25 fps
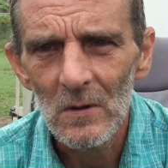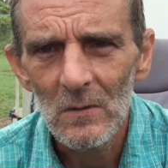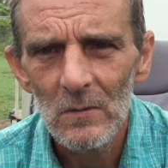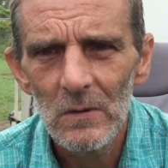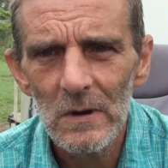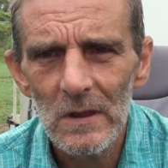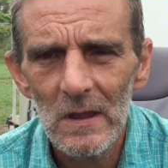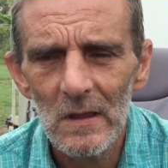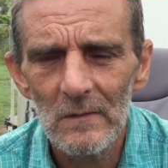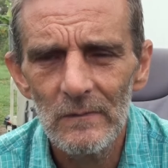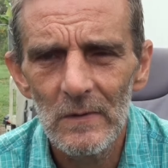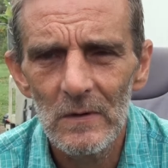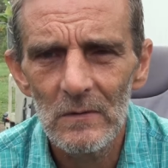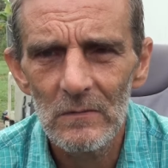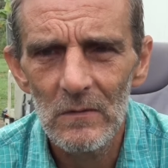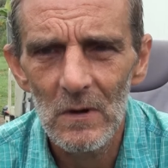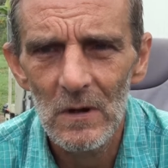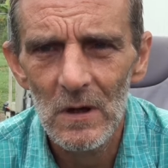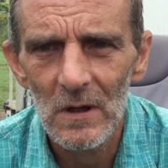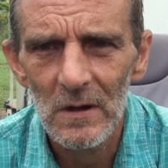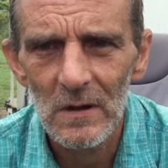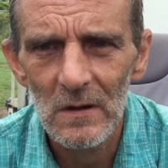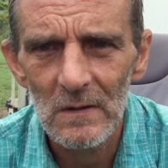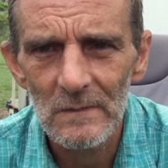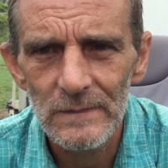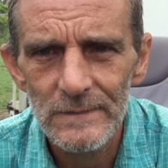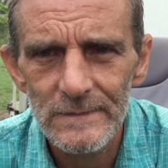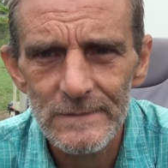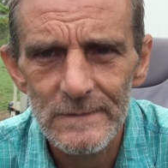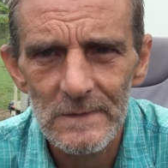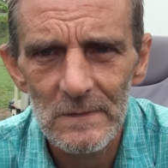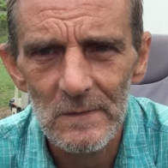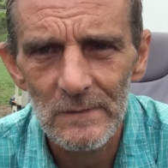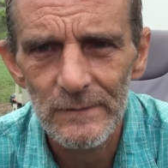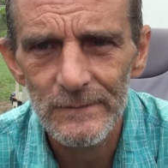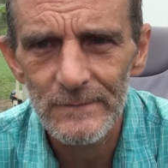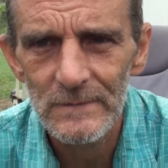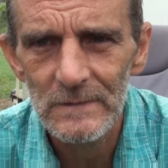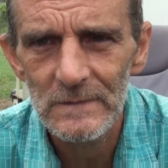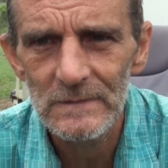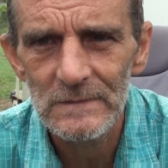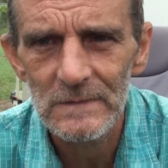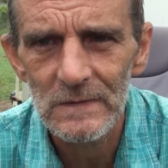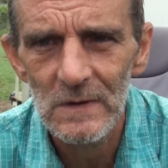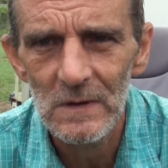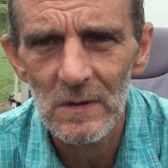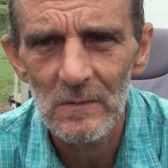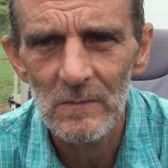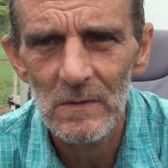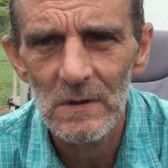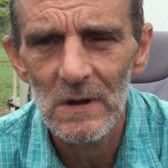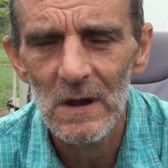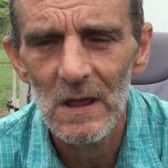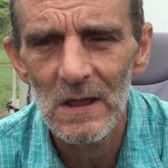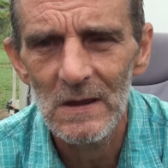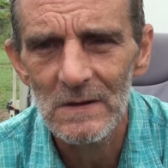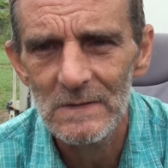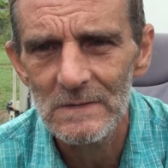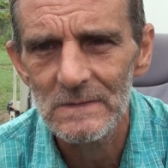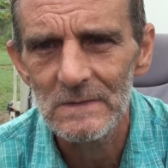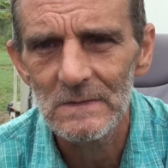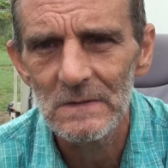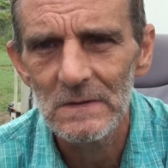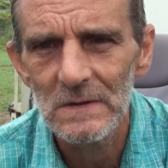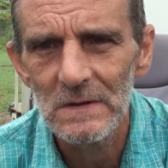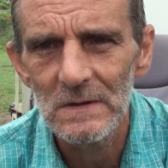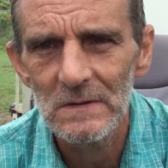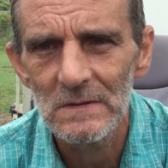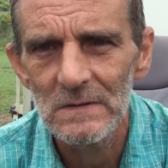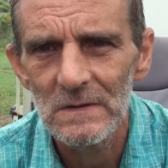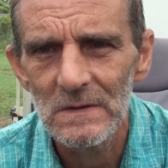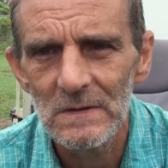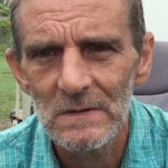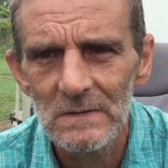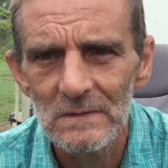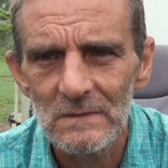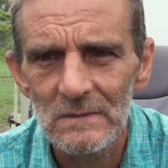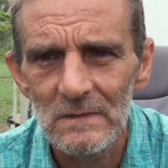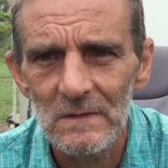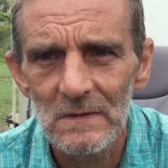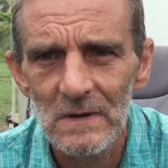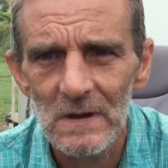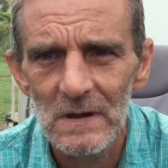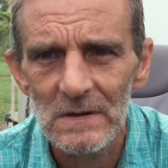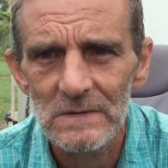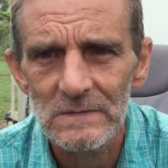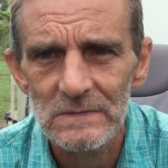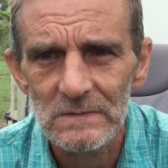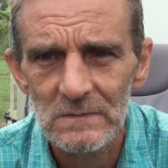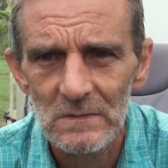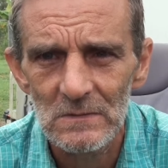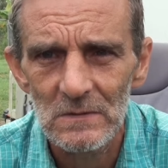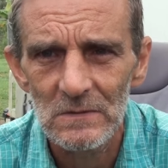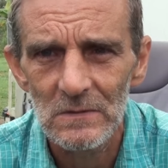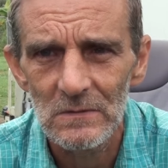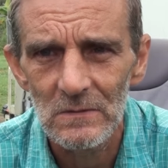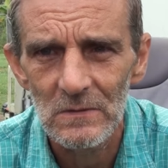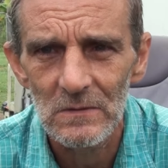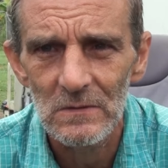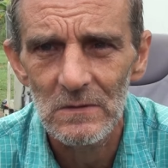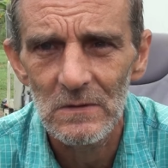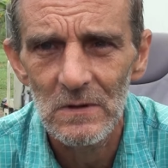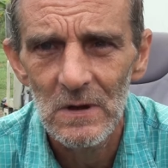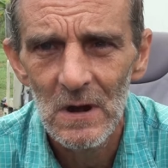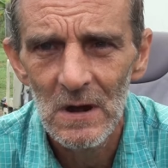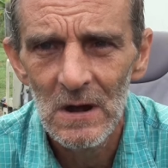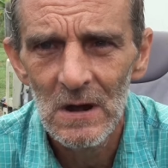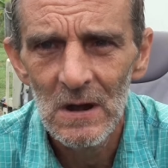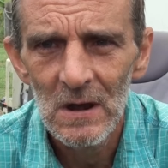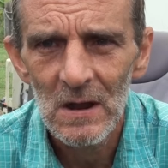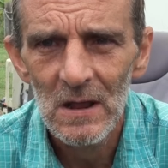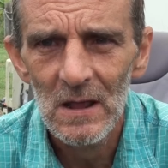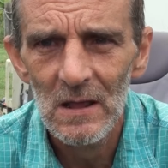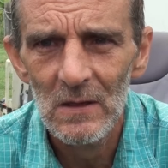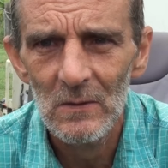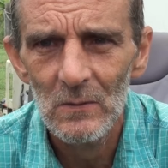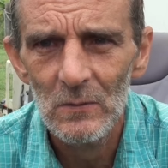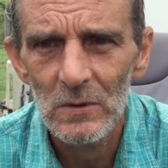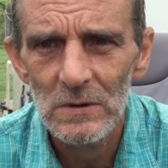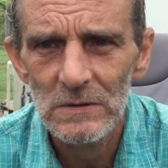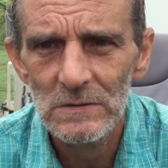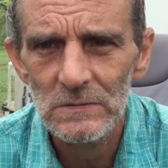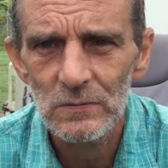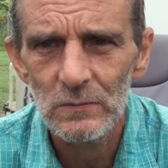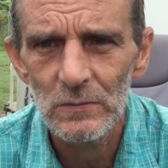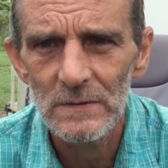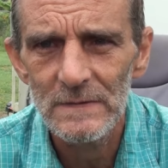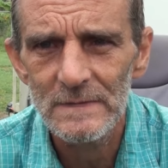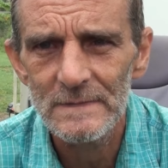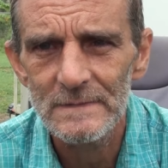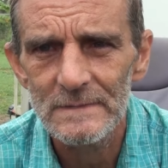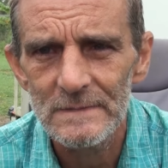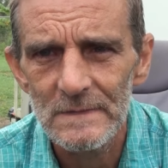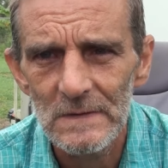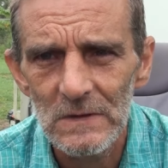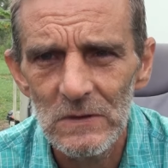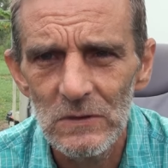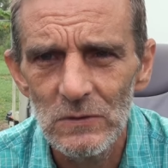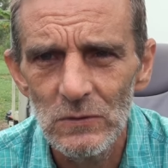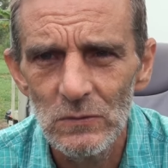we have a right of self-determination in international law at which we see